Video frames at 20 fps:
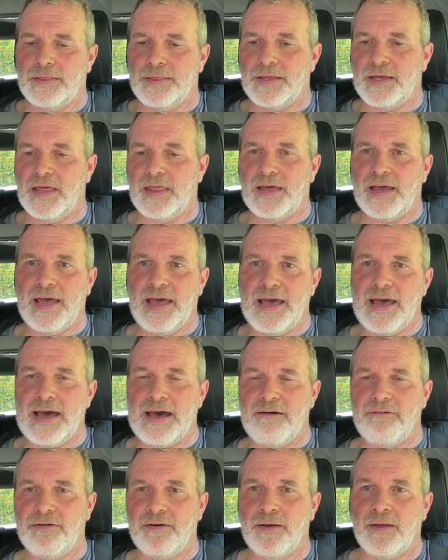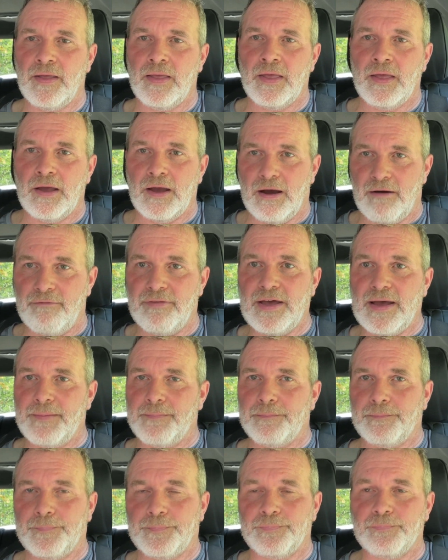other half of that
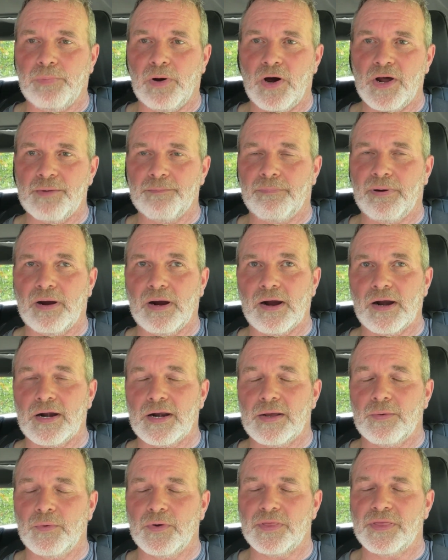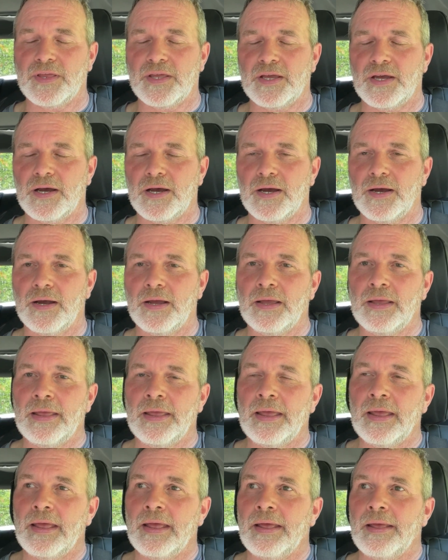bottom part with the
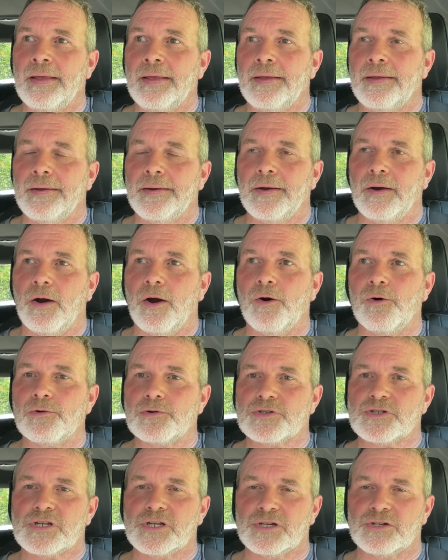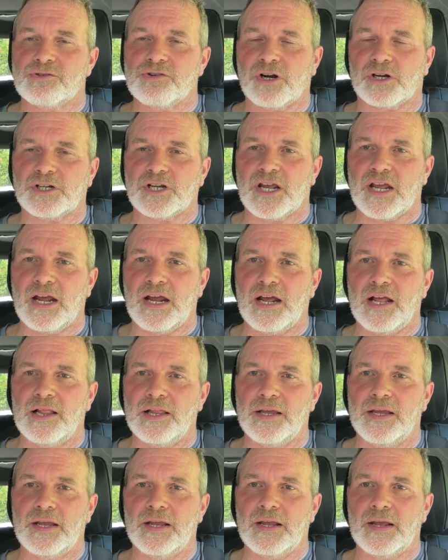oats and
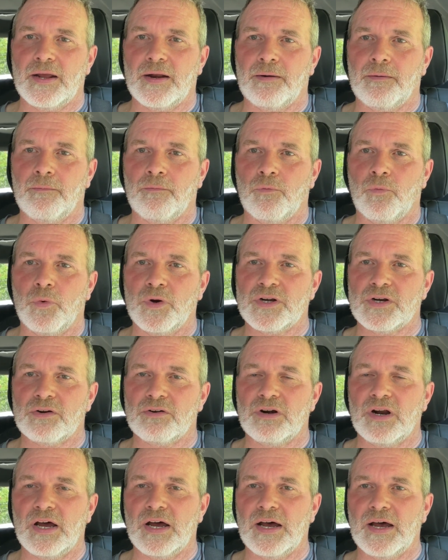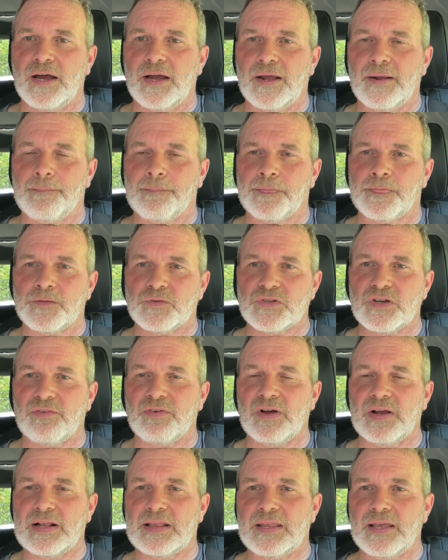triticale and winter rye and stuff
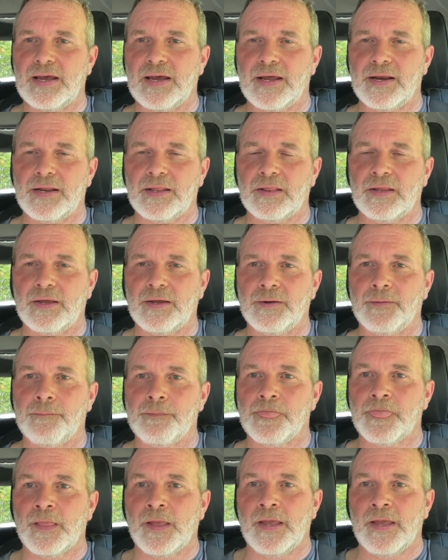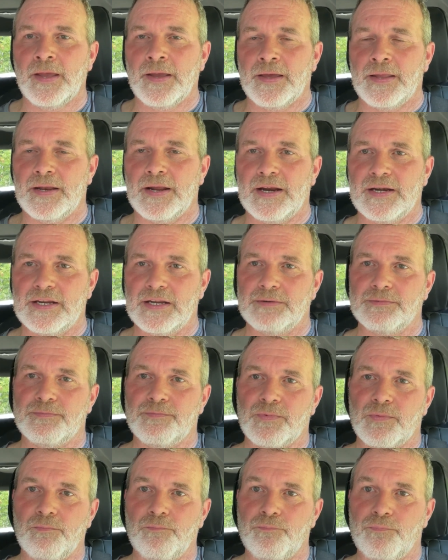like that in there. And I did
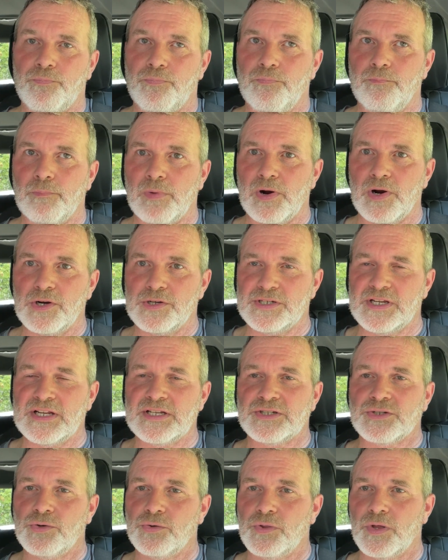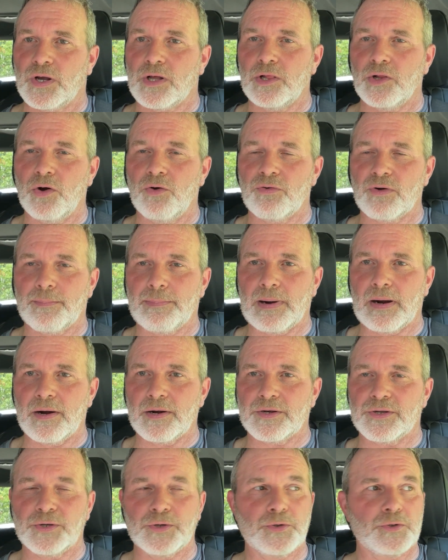merge into the clover
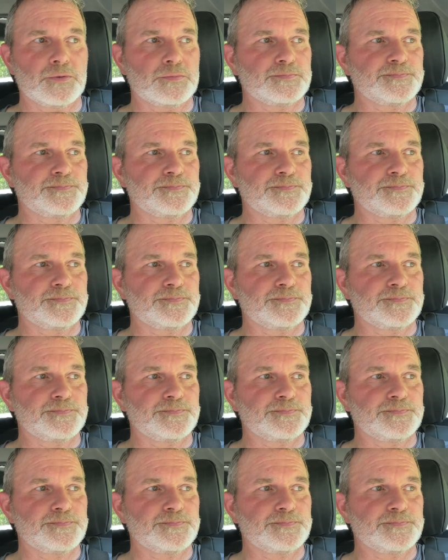part too.